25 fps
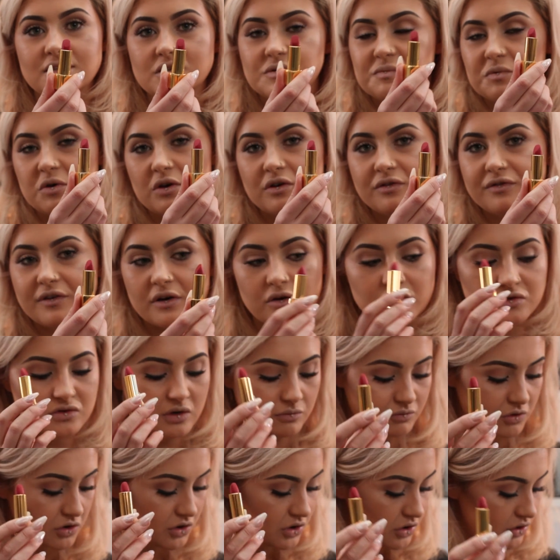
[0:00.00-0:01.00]
It's beautiful. So
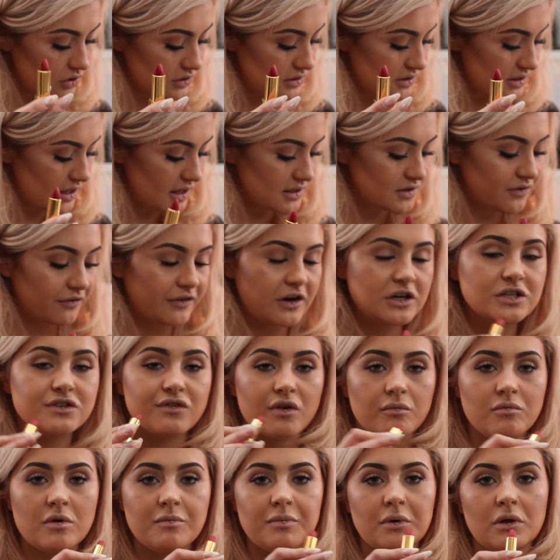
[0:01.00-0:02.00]
I'm going to use this first
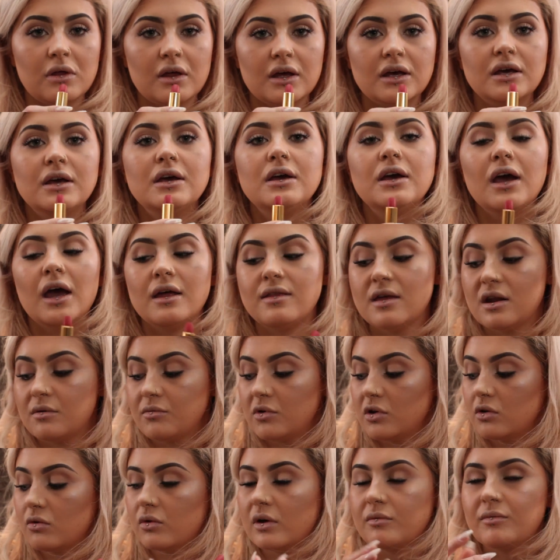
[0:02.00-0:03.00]
from the bullet and then I'm
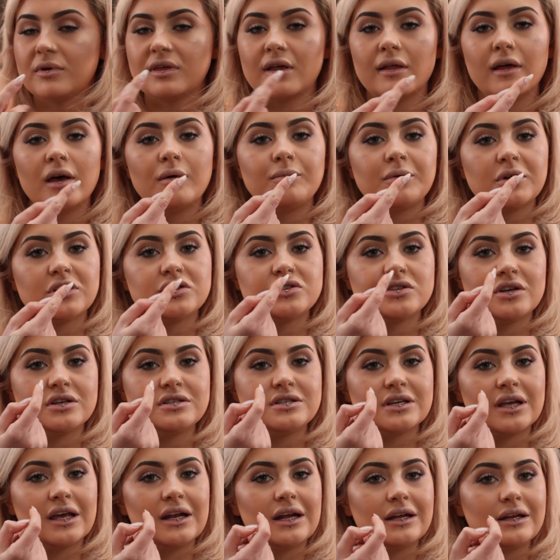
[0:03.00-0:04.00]
going to go in with a lip brush
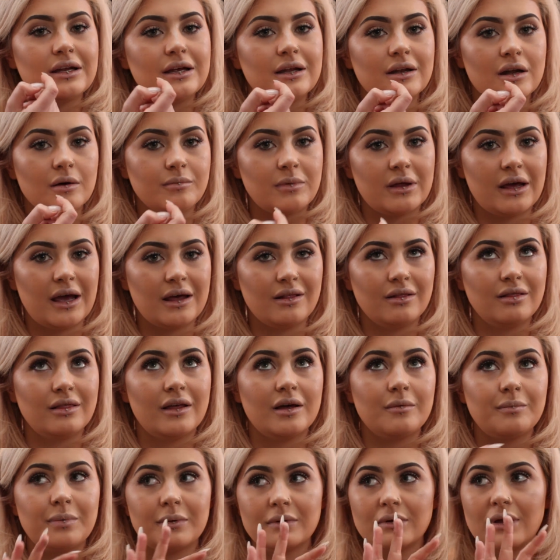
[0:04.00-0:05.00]
just to kind of neaten up the
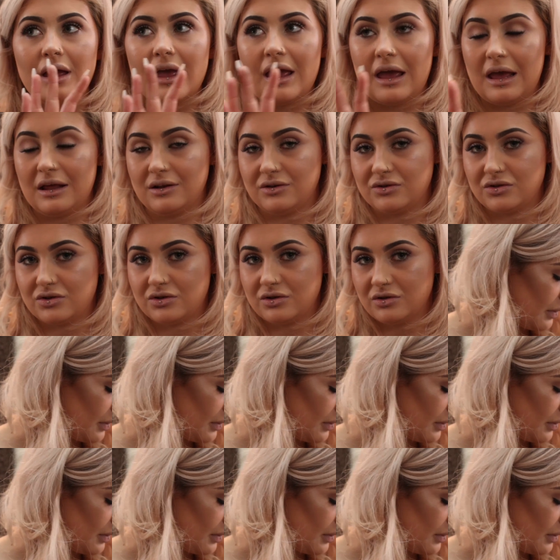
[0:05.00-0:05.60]
lip edge.